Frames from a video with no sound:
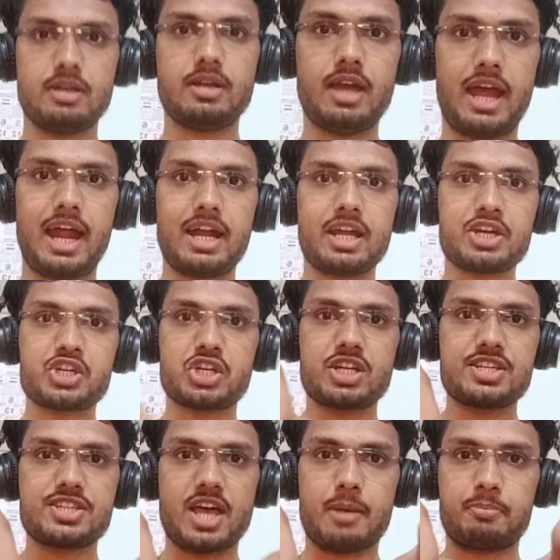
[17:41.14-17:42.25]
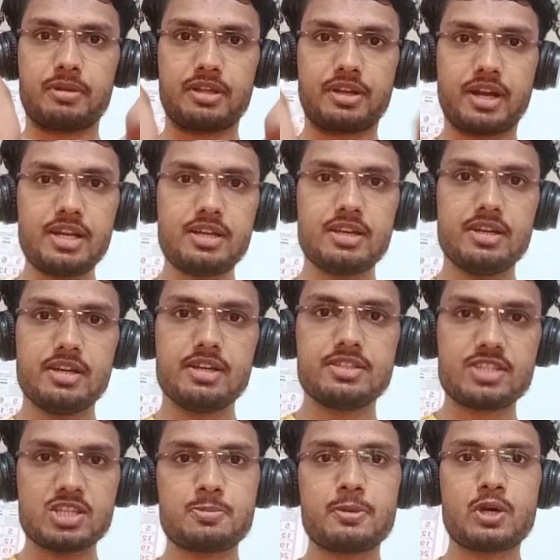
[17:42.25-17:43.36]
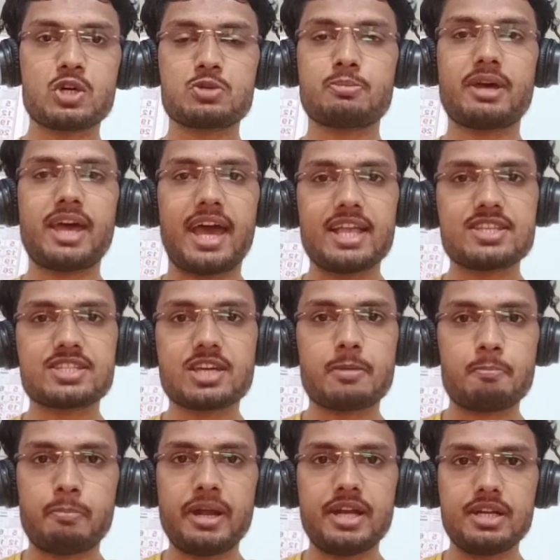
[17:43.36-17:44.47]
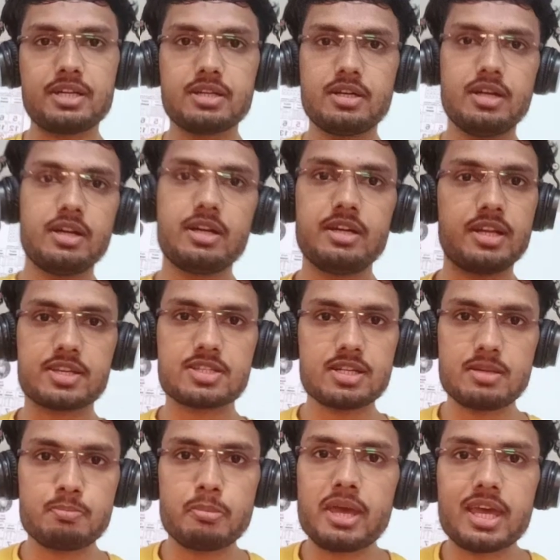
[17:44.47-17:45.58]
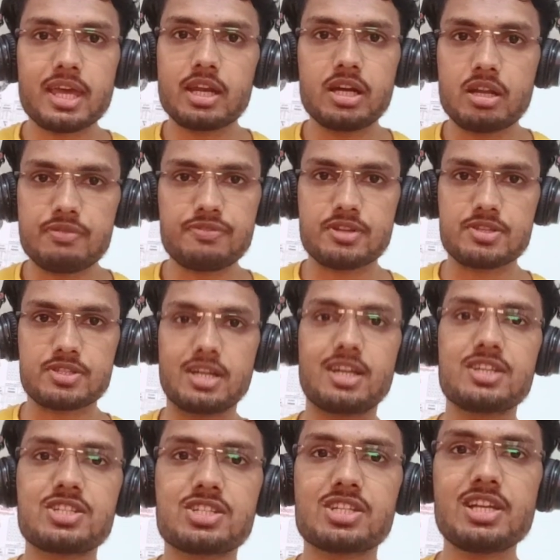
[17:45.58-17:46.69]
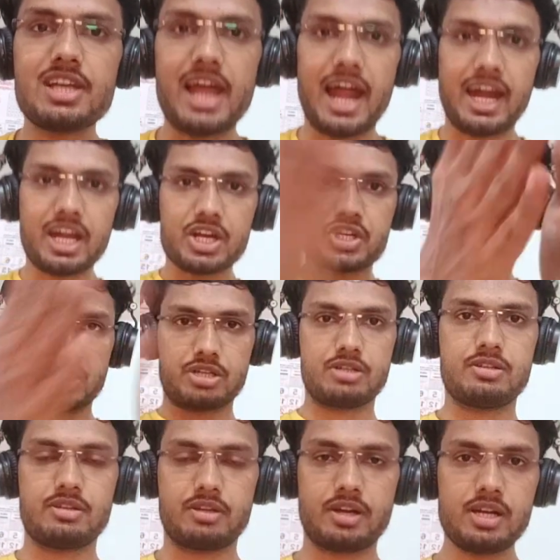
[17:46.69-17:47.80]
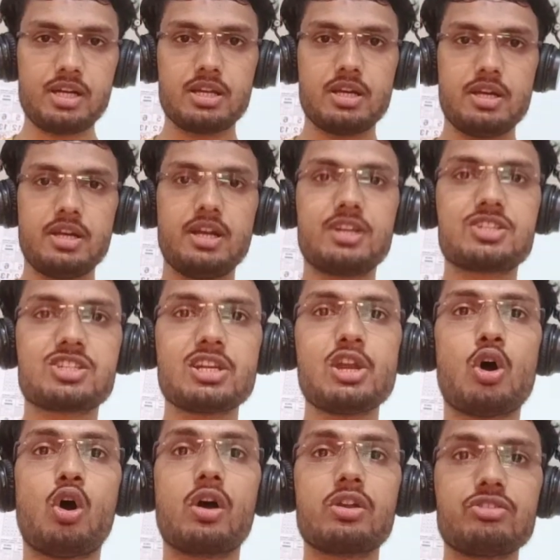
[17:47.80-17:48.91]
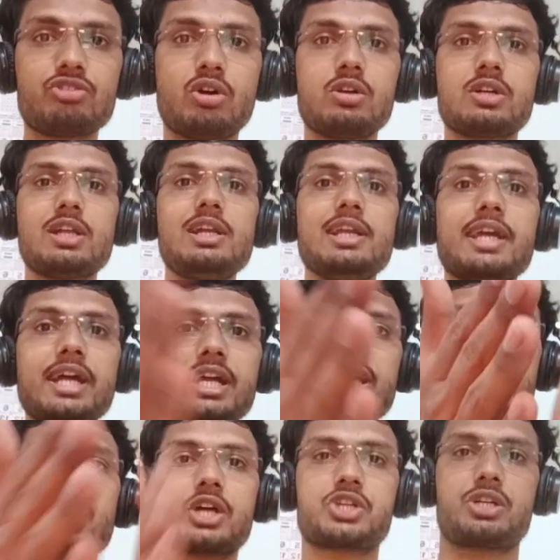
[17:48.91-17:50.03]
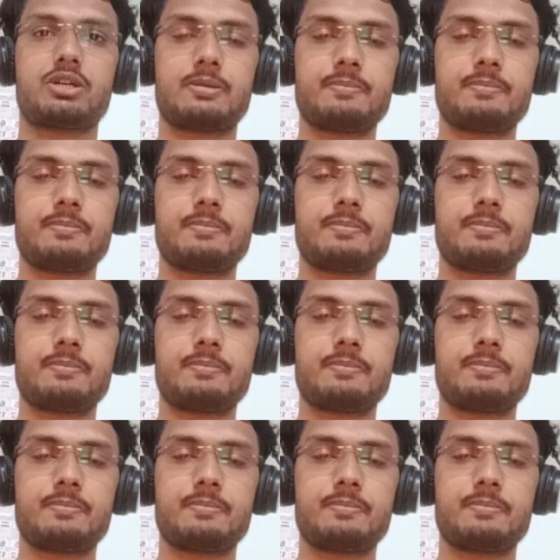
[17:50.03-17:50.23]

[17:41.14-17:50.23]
Adduction is happening, right? Just because my hands are bent doesn't make any difference. It is still adduction, right? It's still horizontal adduction.